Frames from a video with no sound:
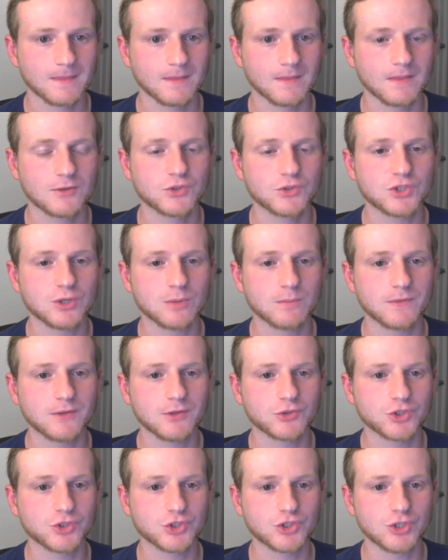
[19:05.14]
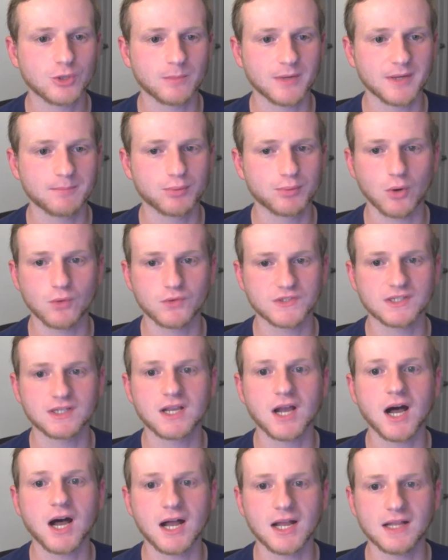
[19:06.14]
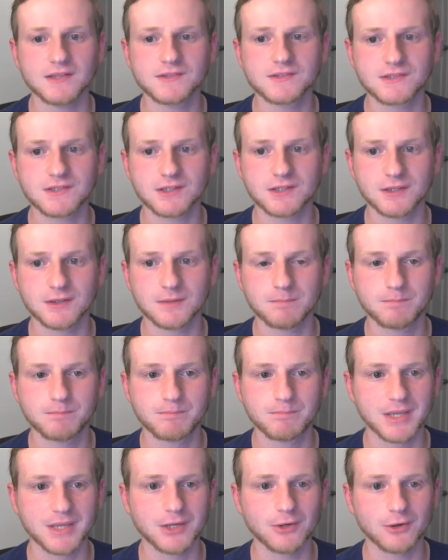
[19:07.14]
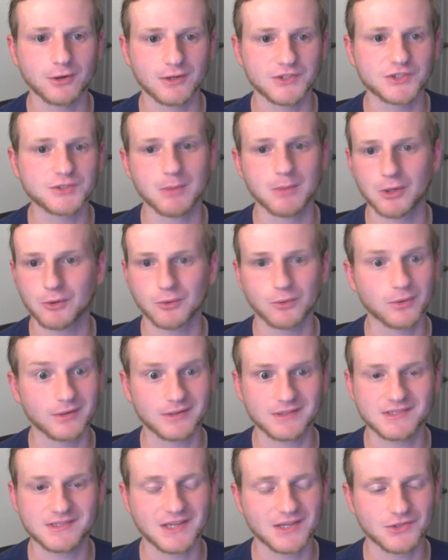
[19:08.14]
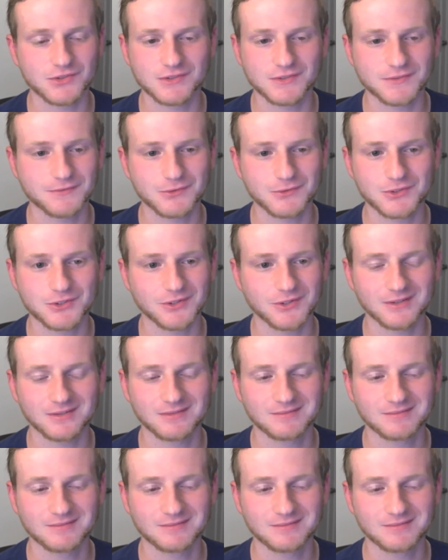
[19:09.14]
There's just so many pros and cons to bigger and smaller organizations for sure.